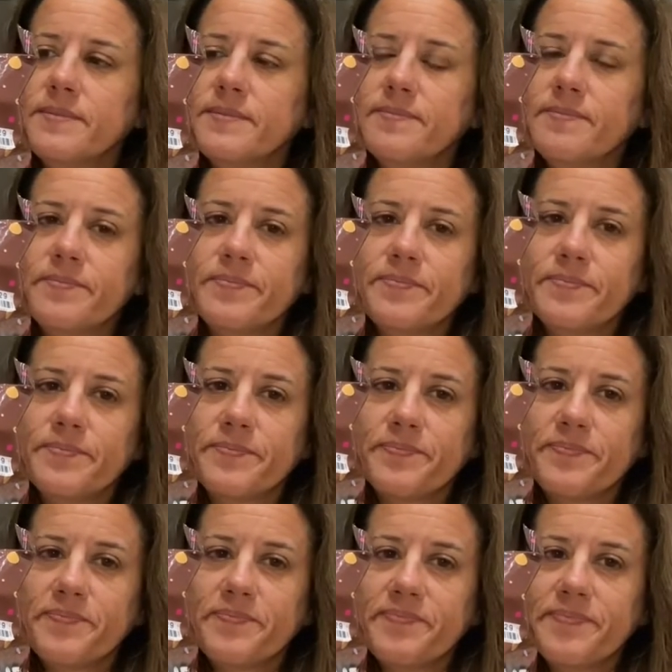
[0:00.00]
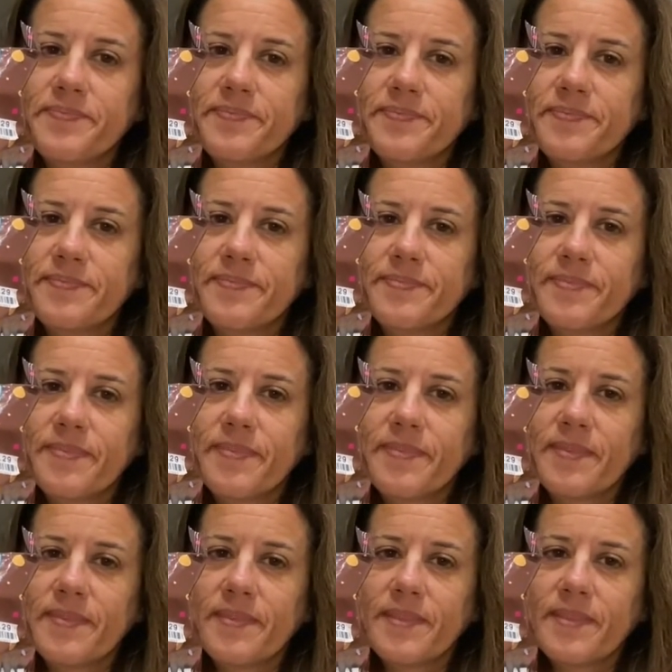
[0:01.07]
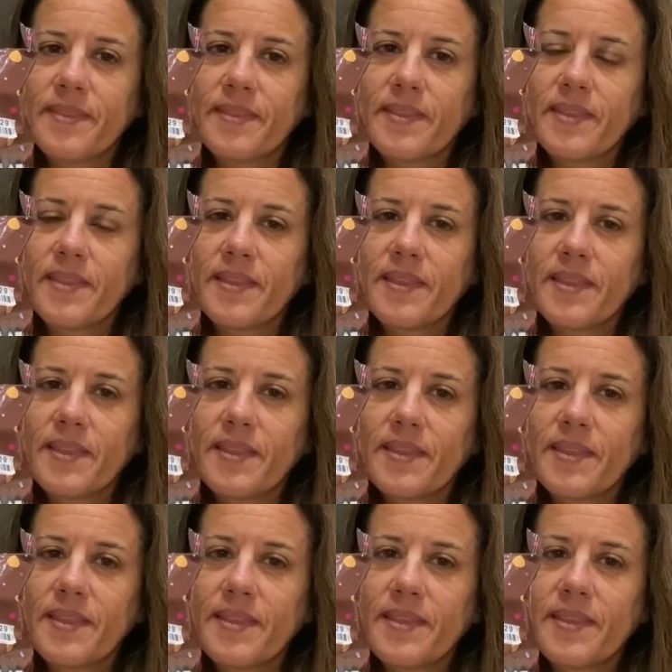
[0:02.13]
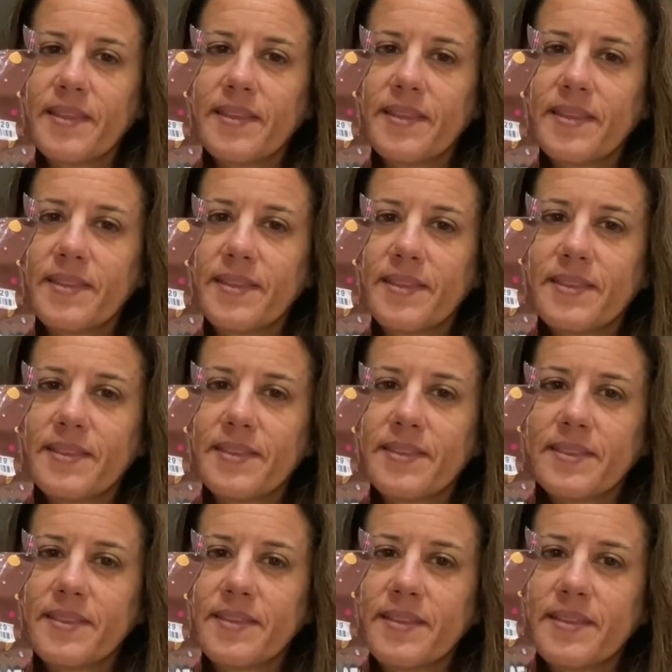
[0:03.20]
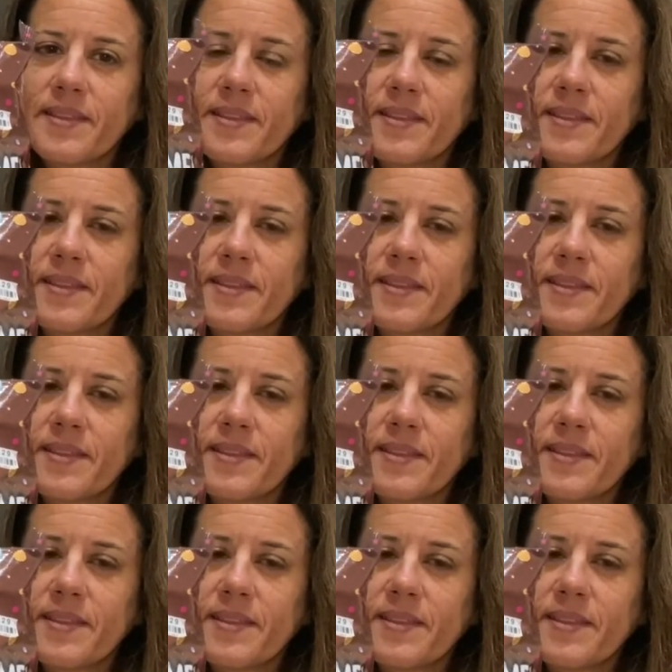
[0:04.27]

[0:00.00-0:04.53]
(not speaking)